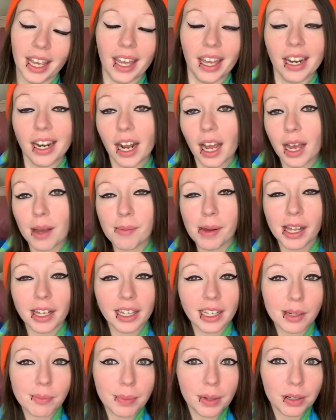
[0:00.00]
And I'm out
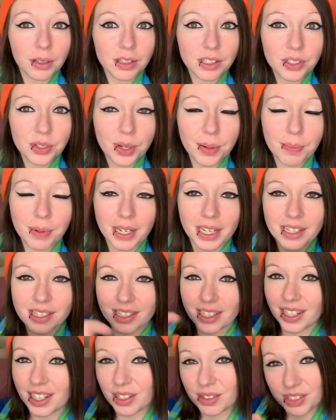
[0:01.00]
like a bone in sweatpants,
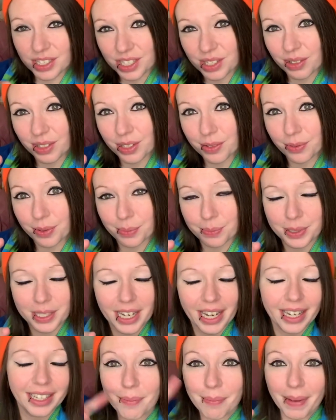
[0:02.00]
and I will see you on the flip
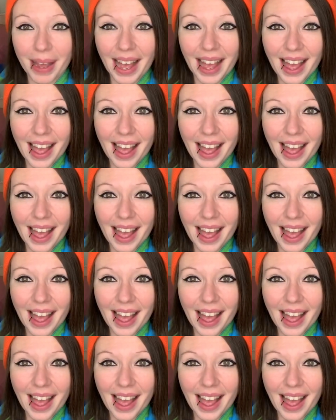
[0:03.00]
side. Bye.